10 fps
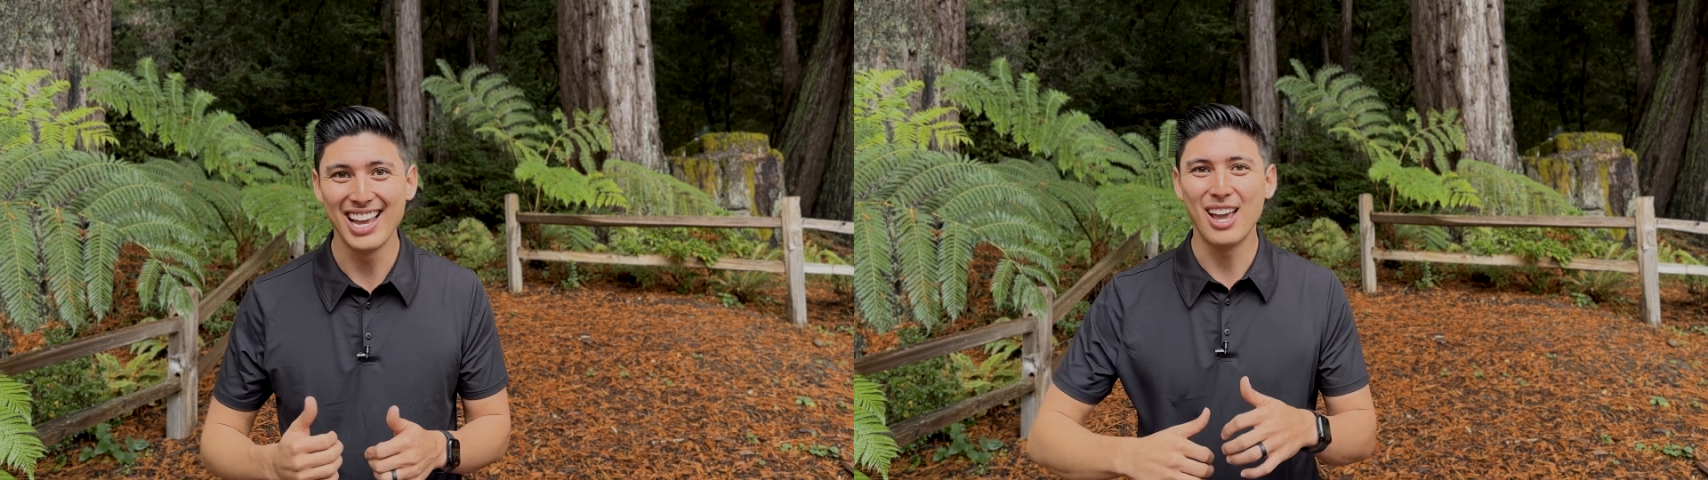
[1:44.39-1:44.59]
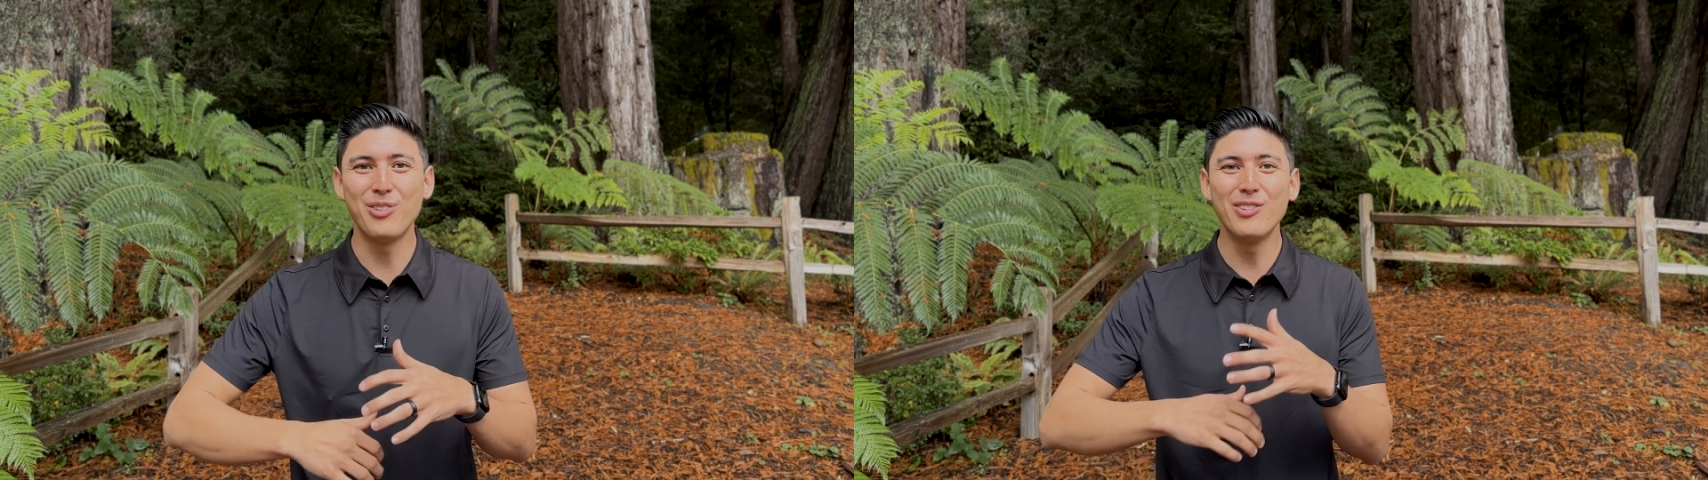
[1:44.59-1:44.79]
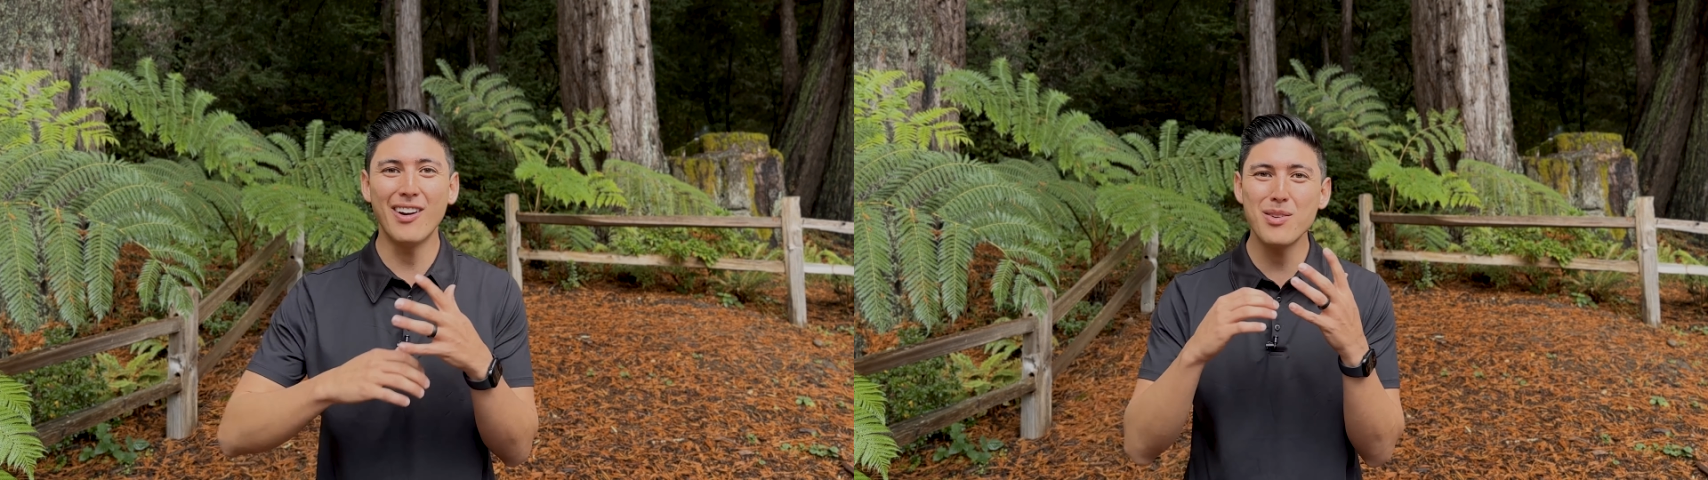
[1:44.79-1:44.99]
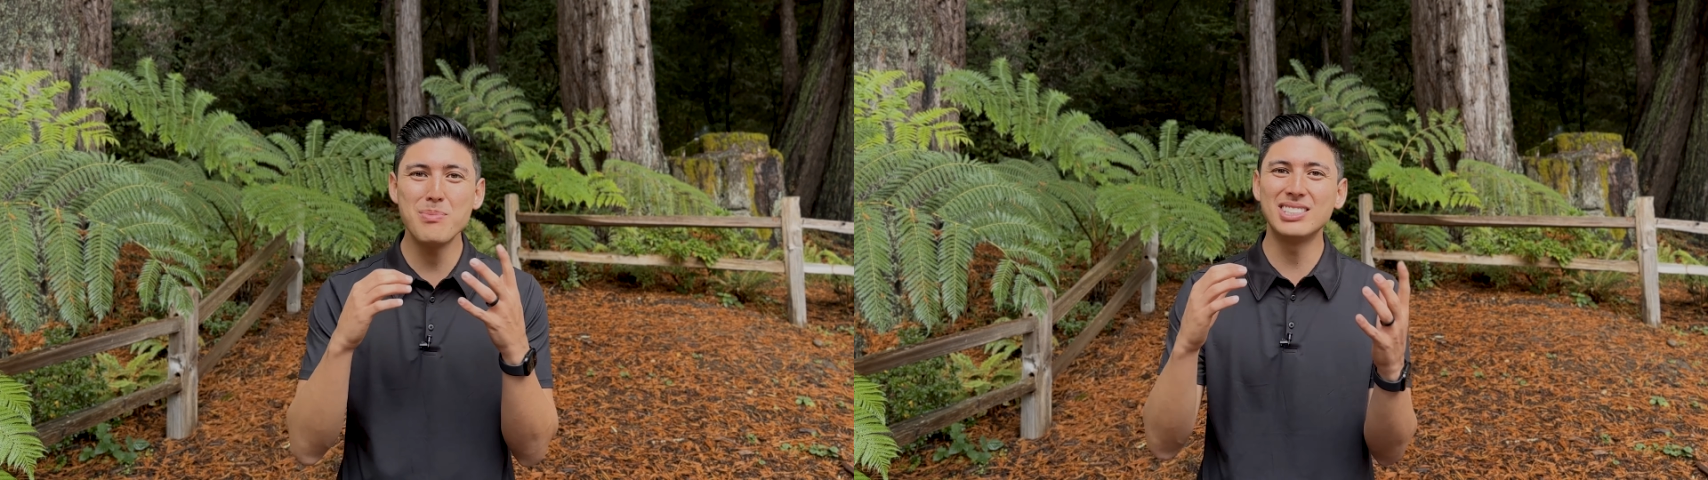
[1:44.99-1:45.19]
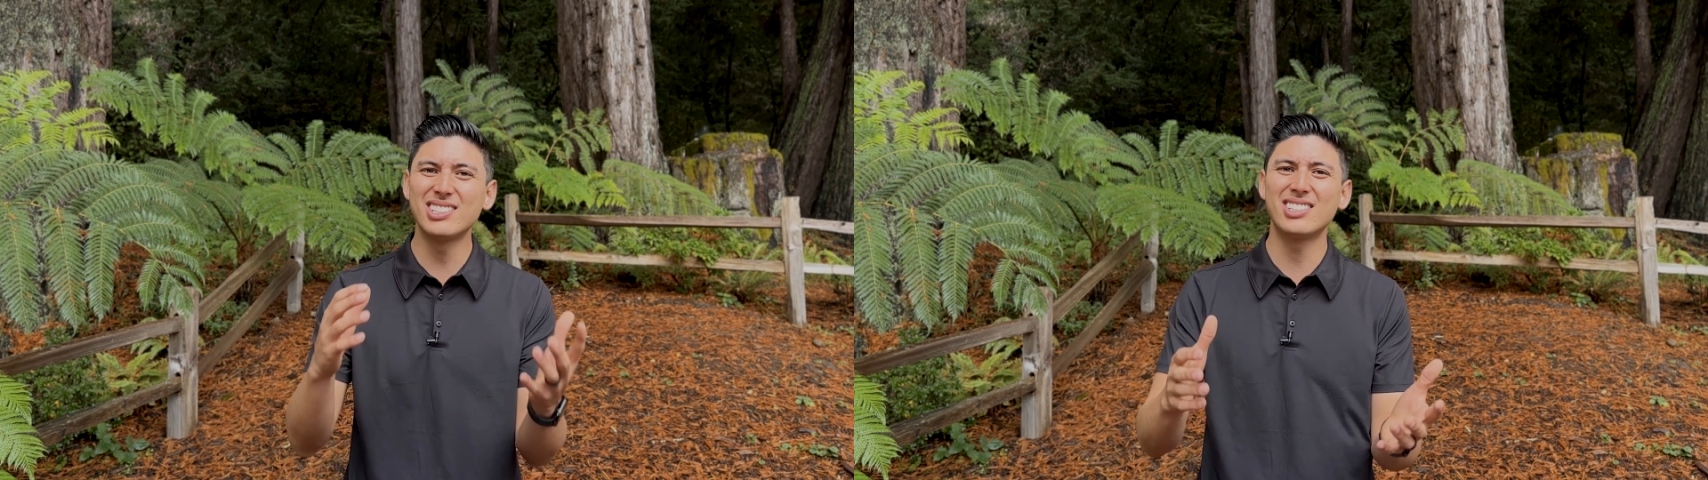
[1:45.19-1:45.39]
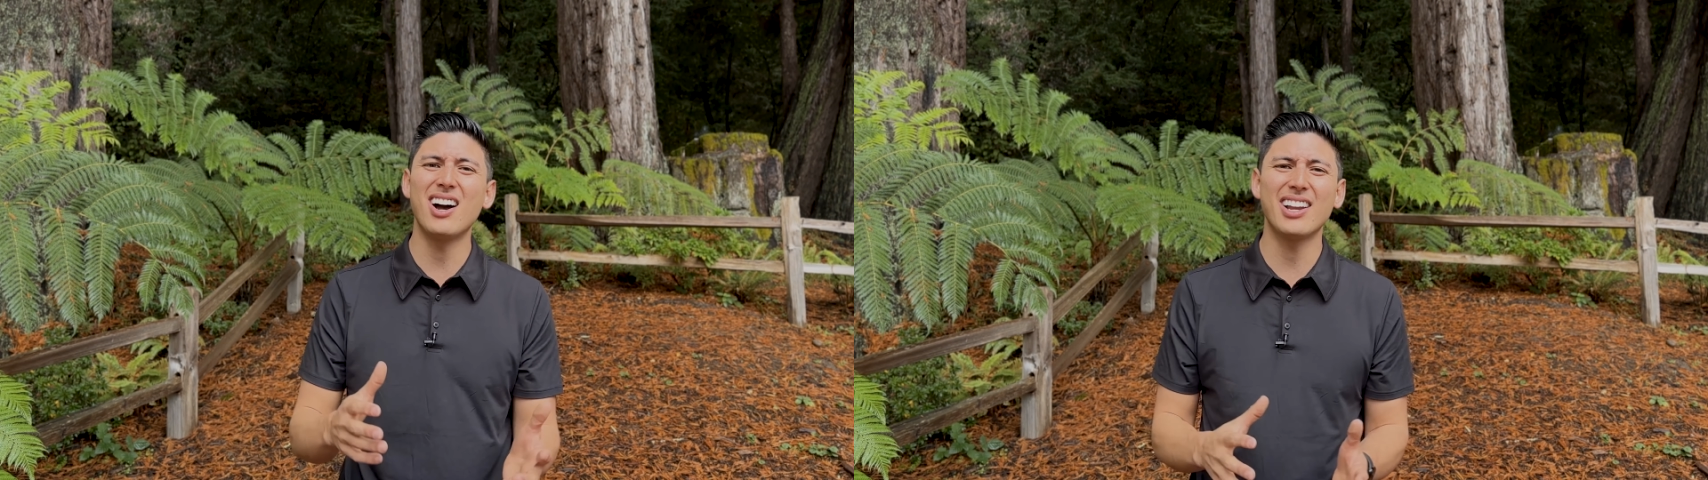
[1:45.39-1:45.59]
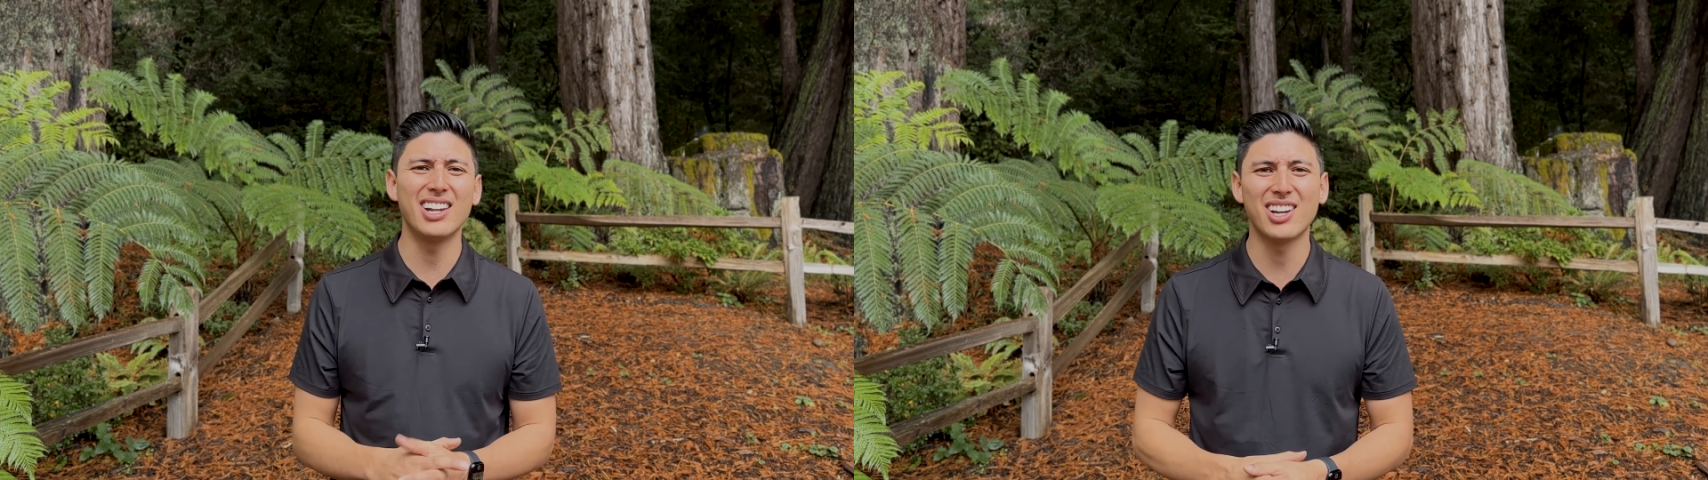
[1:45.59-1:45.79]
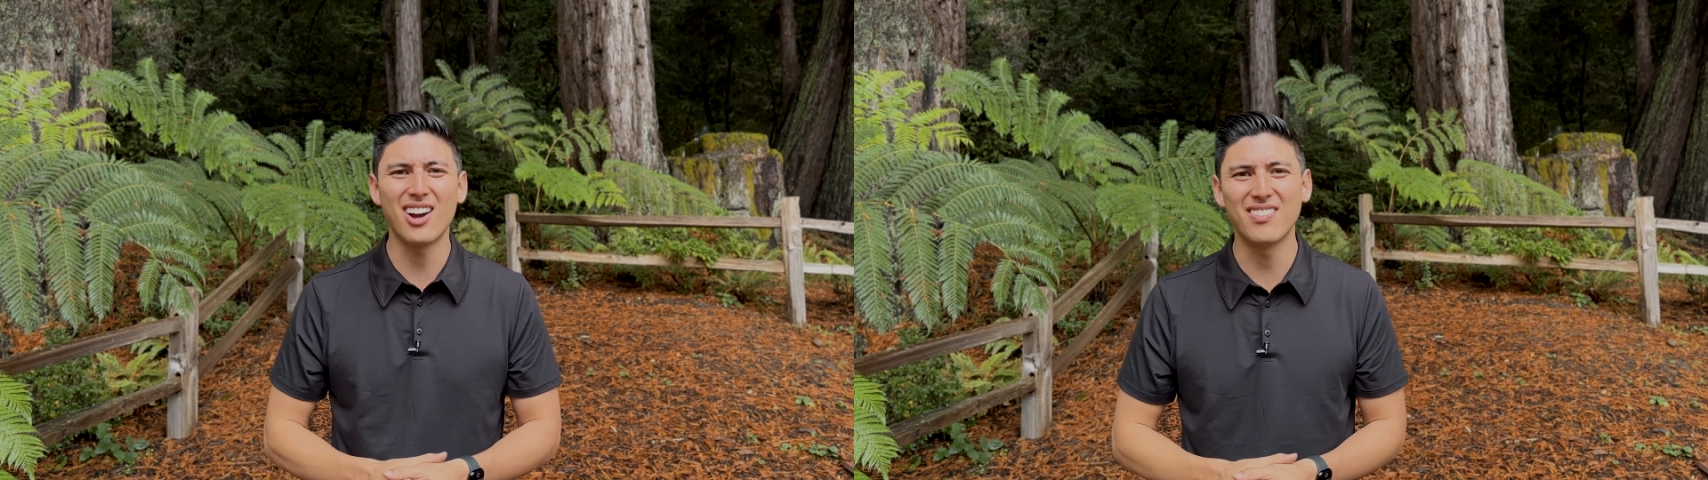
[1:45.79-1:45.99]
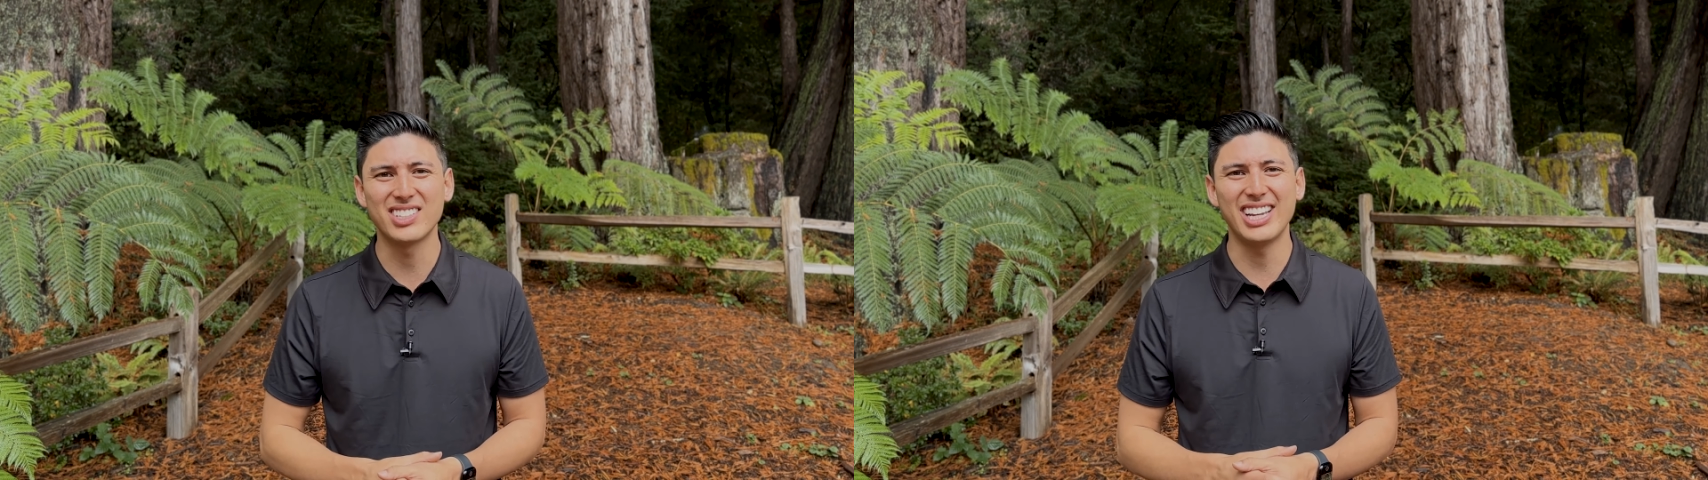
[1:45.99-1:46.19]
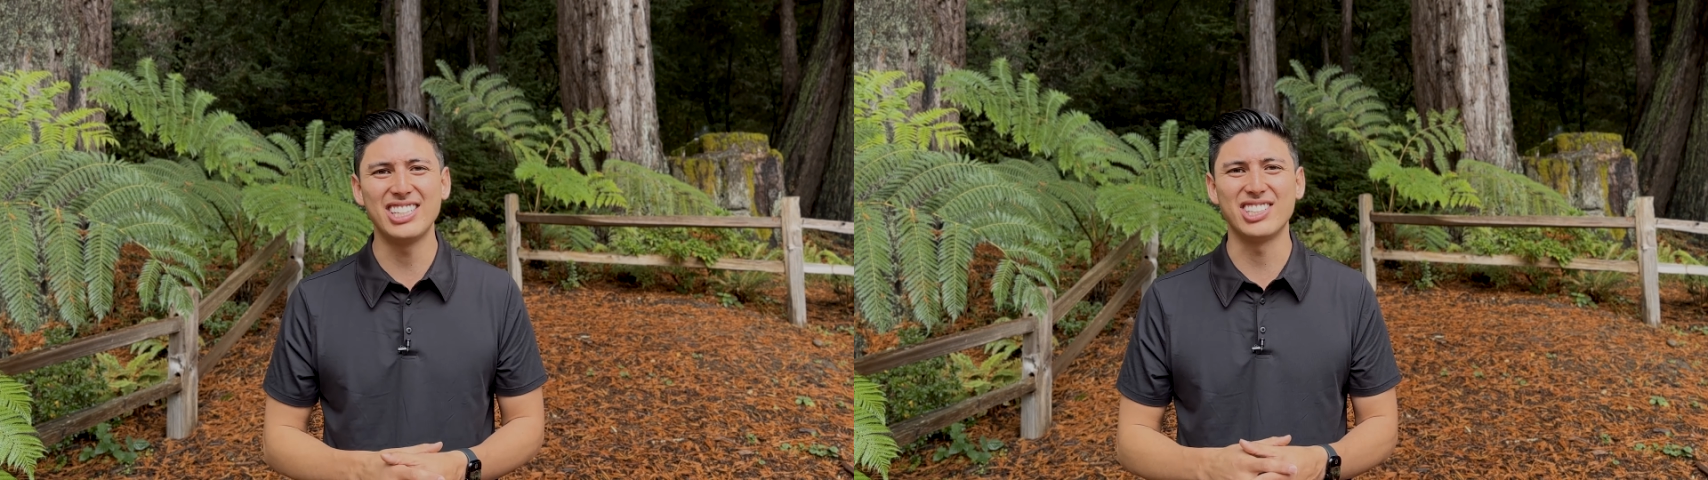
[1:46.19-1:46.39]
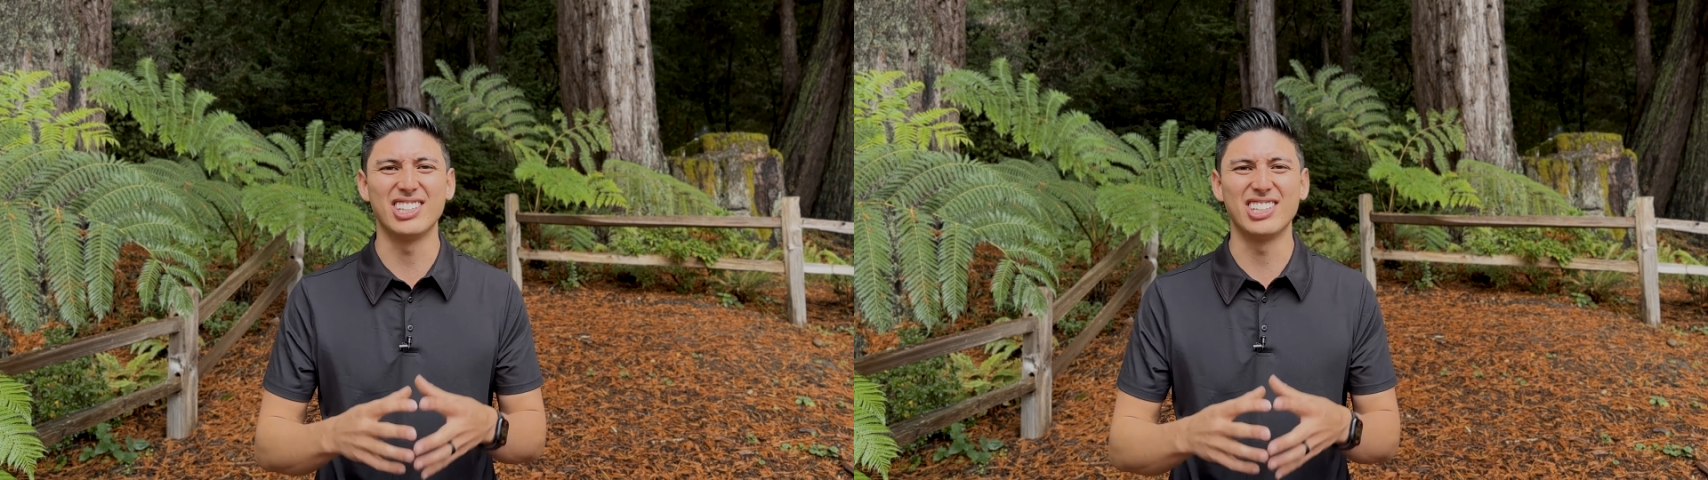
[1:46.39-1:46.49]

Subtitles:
If you've ever been stuck in a conversation,